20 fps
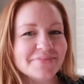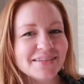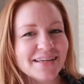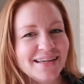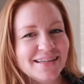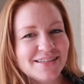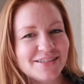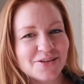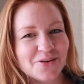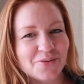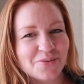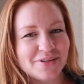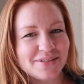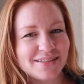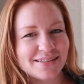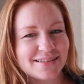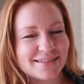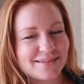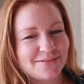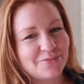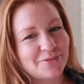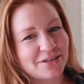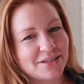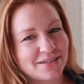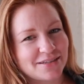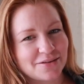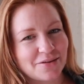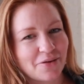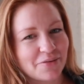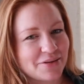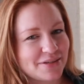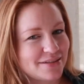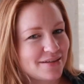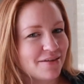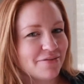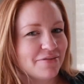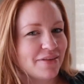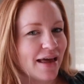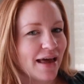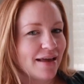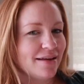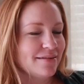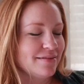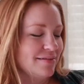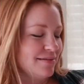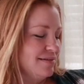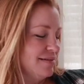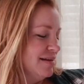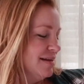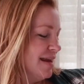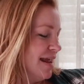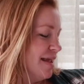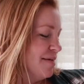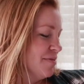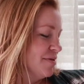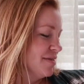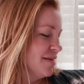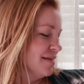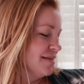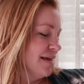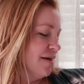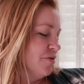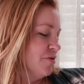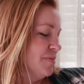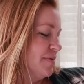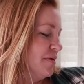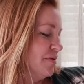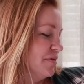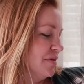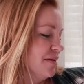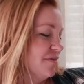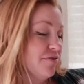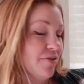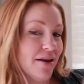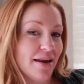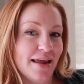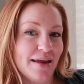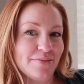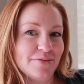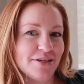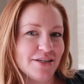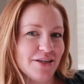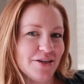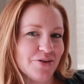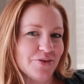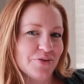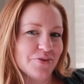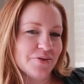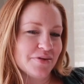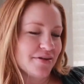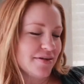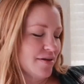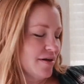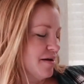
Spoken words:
And so we just always loved that name and thought that would be a really fun name to use,